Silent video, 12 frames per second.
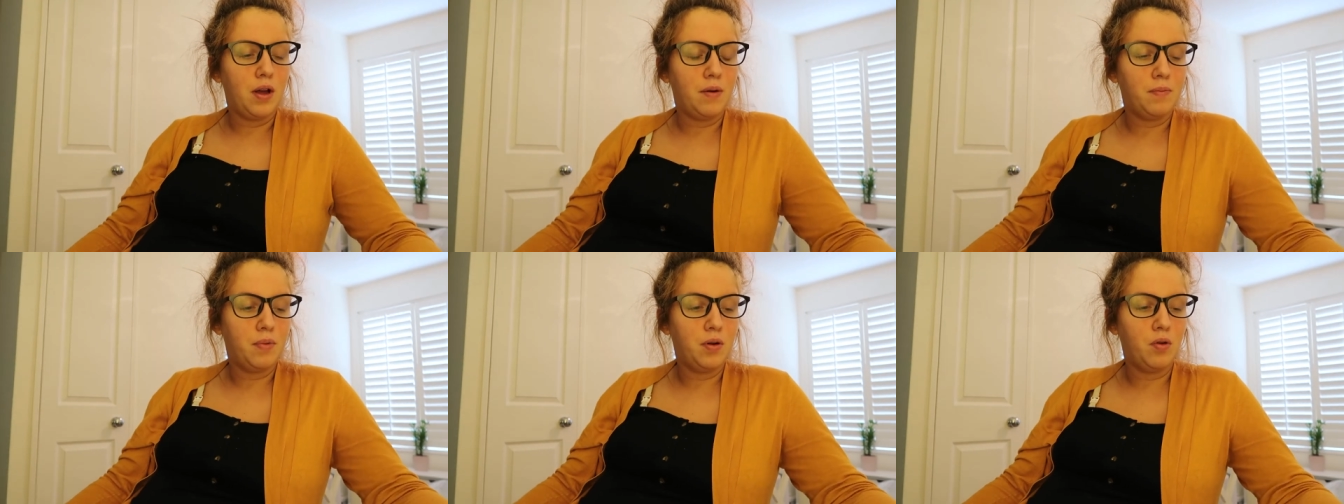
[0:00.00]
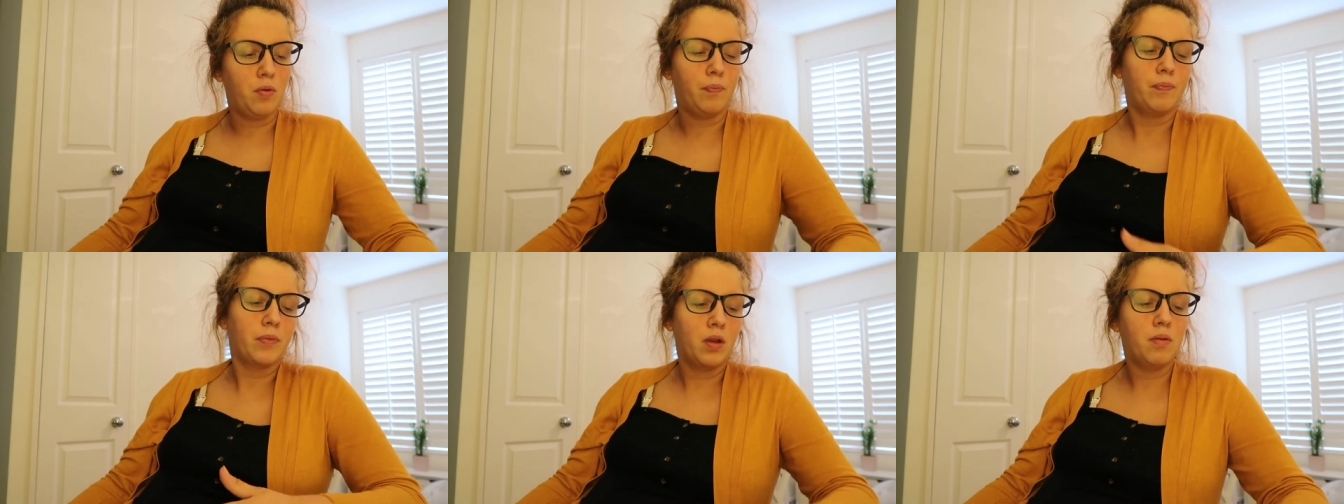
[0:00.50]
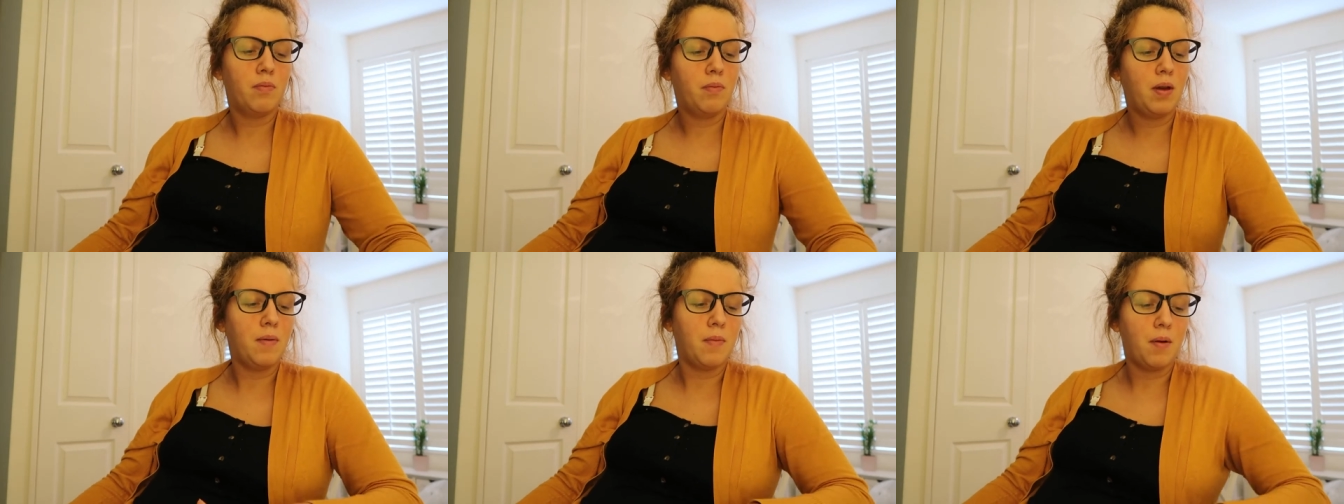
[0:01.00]
Um, oh,
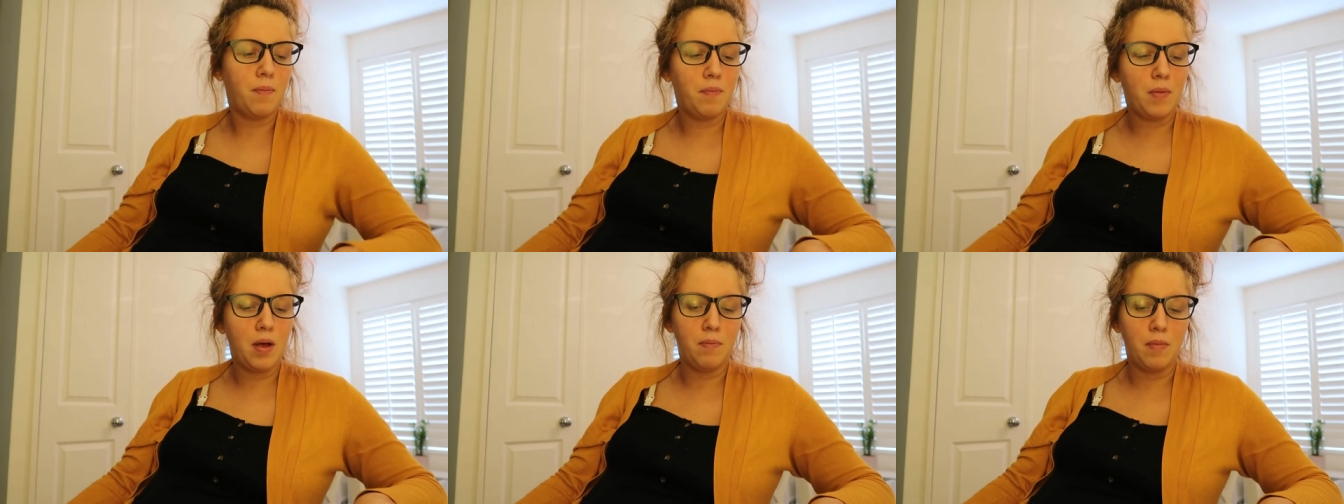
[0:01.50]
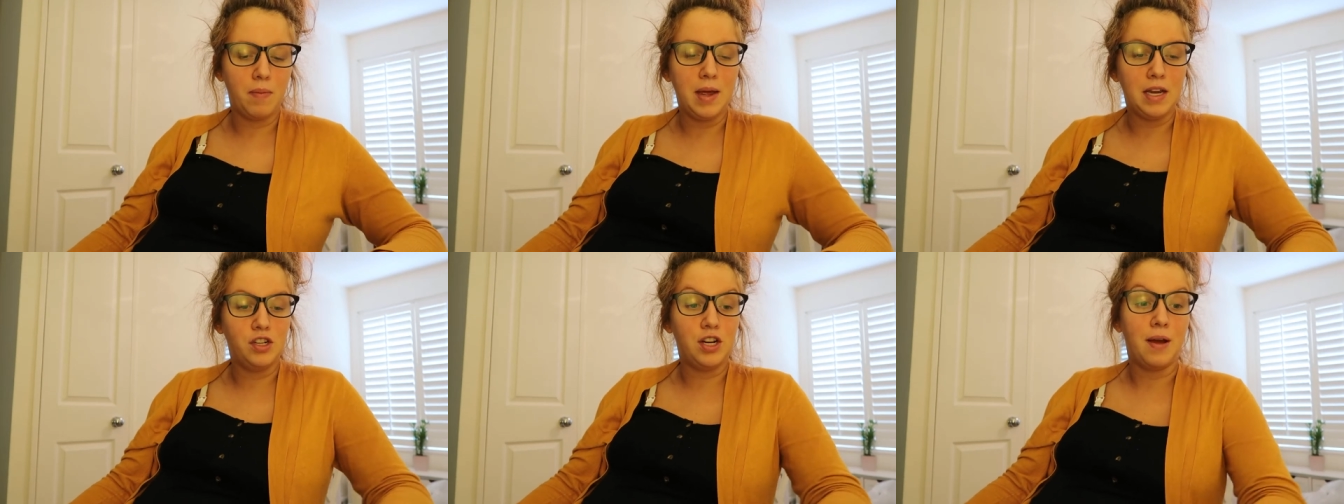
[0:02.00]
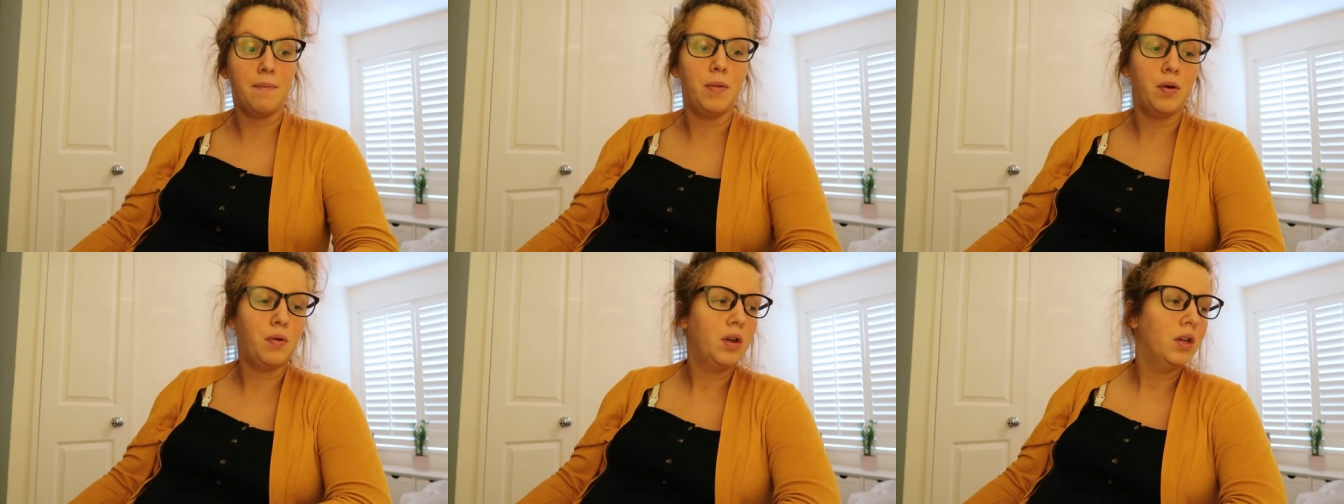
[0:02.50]
me and my, um, me and Shan
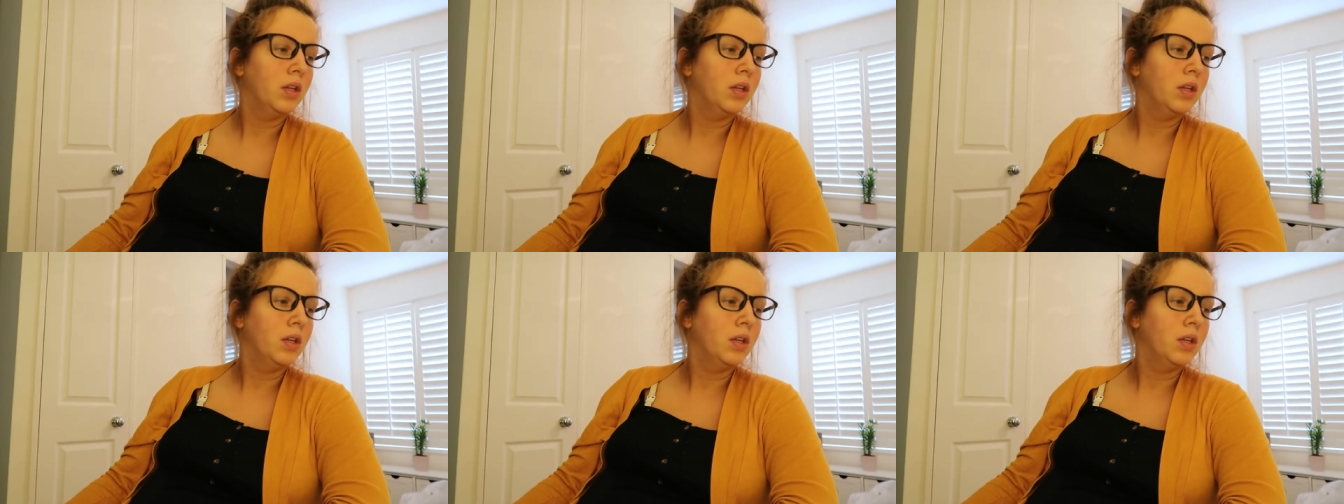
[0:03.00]
built.